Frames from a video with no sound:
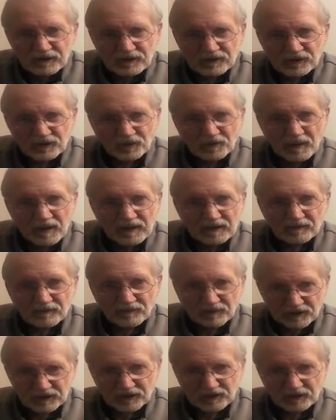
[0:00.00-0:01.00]
to make a
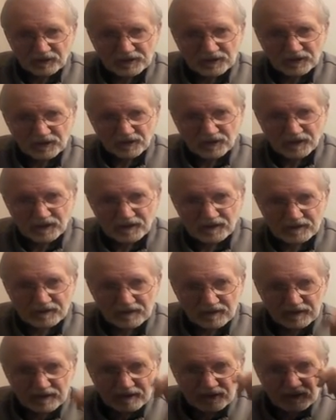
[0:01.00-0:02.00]
video tonight
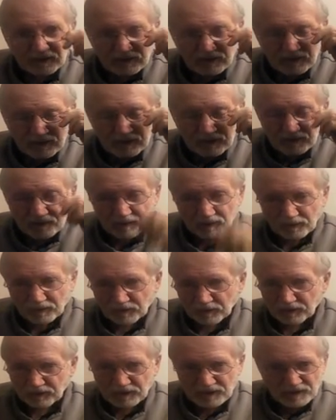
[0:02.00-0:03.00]

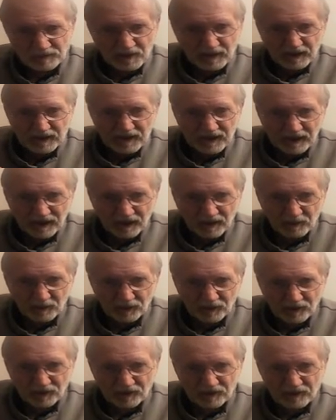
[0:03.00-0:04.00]
because my
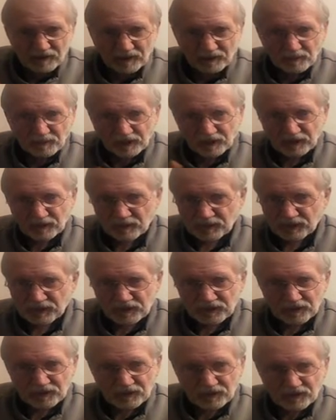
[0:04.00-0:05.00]
camera and my
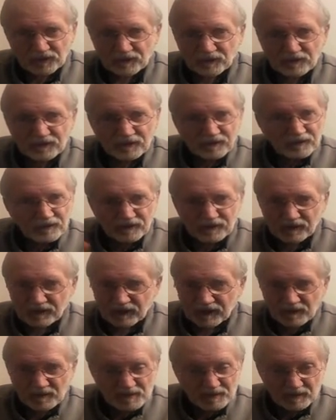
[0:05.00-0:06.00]
computer
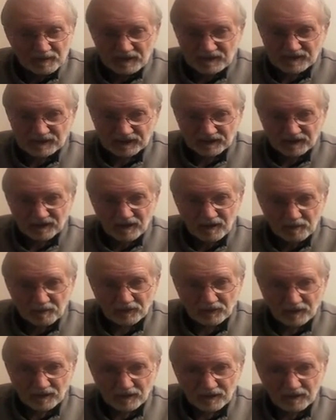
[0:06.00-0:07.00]
keeps messing up.
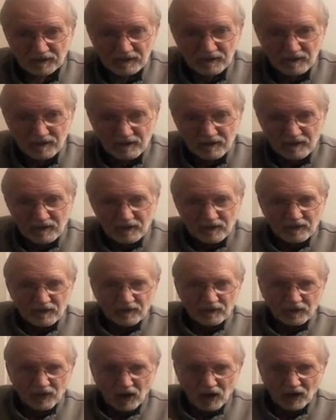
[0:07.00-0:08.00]
The
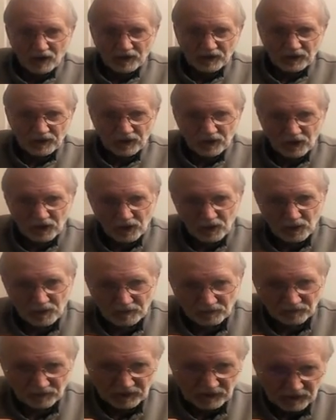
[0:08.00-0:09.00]
audio
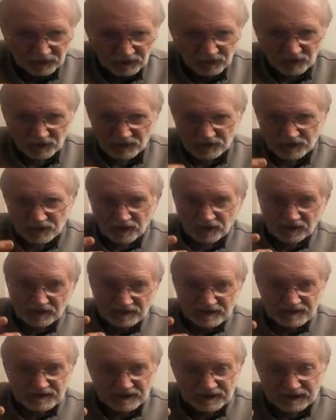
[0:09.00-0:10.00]
and video is not in
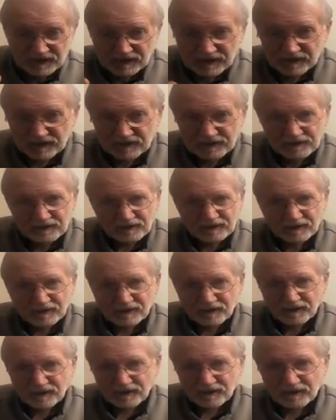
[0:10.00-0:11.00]
sync.
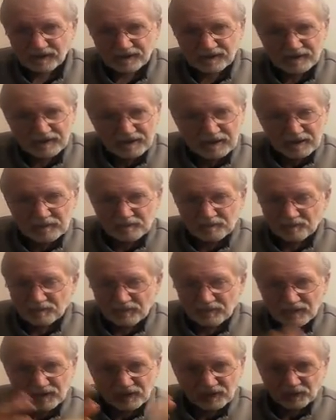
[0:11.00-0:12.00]
When
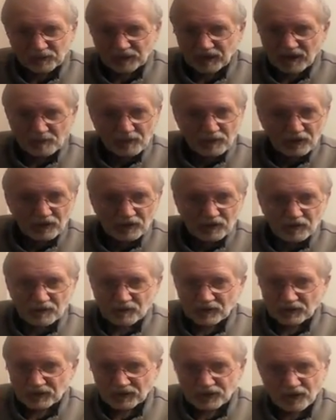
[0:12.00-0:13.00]
I
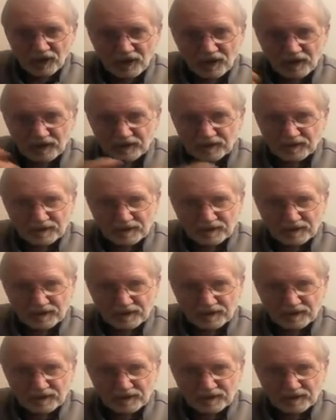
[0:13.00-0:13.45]
move or talk,